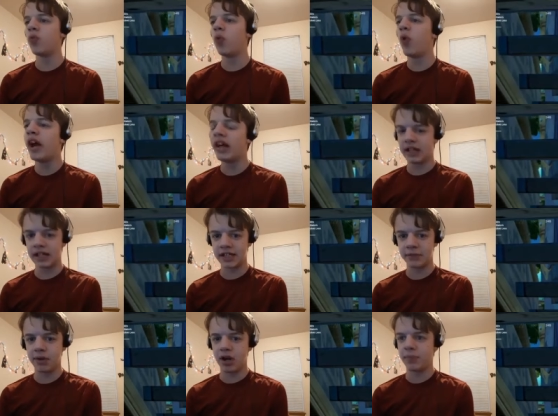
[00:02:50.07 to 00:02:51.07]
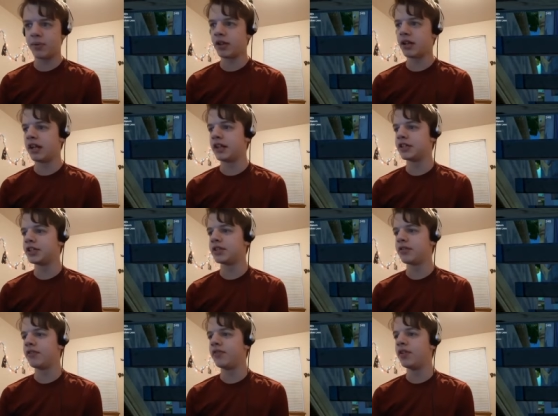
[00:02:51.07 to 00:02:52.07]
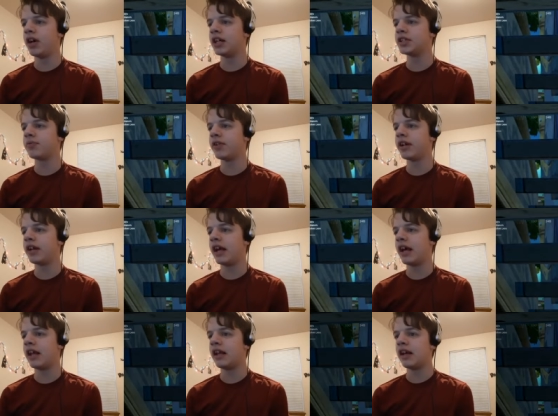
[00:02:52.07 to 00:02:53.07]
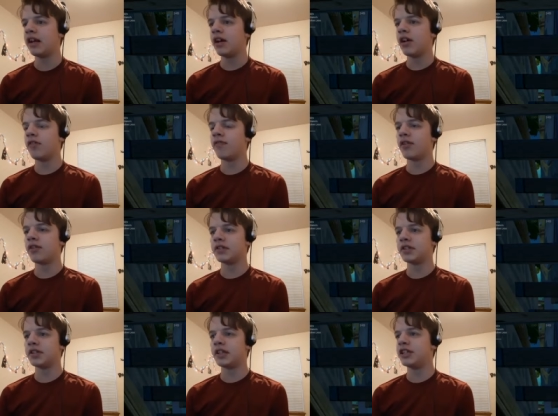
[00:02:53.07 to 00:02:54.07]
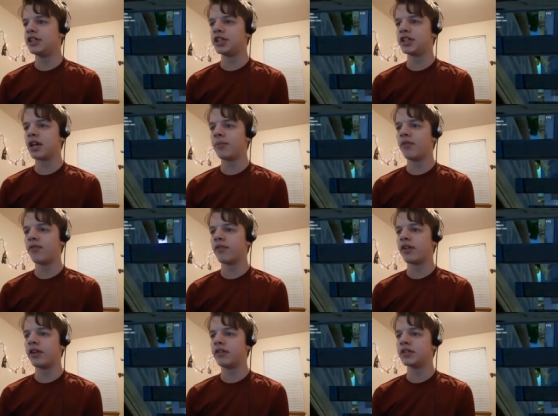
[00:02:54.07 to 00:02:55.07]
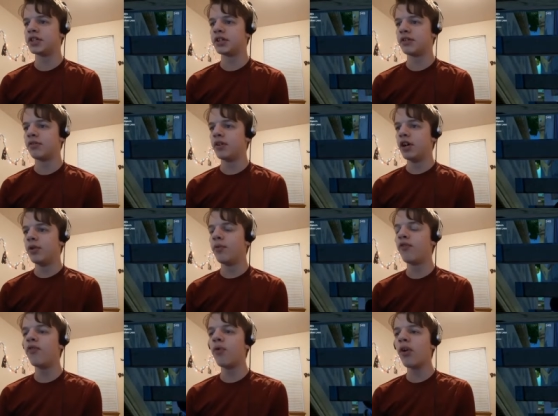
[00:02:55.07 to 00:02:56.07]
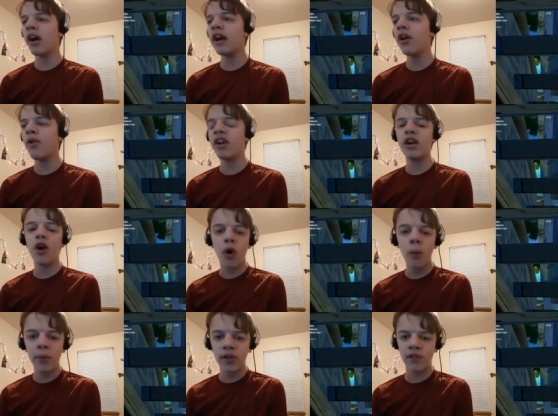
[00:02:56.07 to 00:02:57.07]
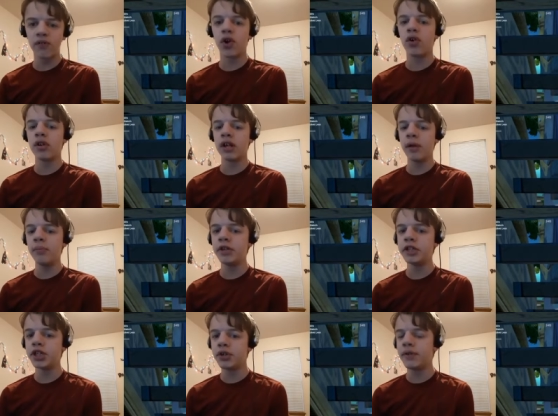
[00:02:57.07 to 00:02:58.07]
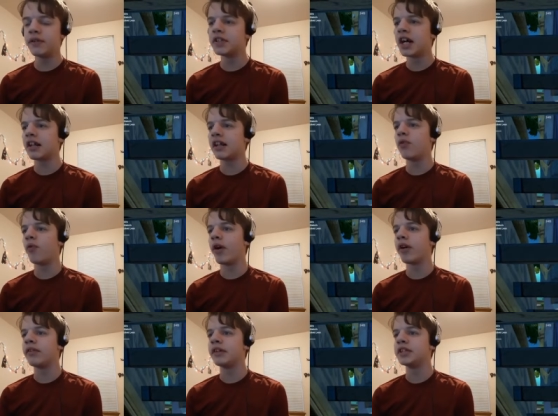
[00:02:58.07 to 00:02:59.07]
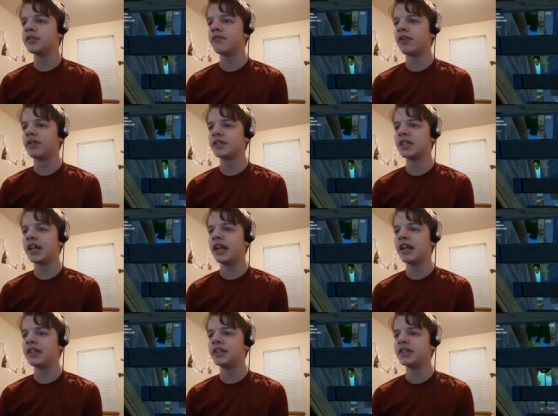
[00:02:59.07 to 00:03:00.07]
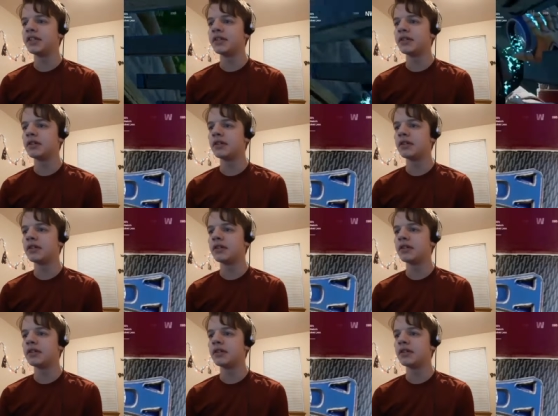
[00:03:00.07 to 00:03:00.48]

way less populated. So if you guys want to get a vault, then just come over here. So before I go in and open the vault, let me show you exactly where this vault is.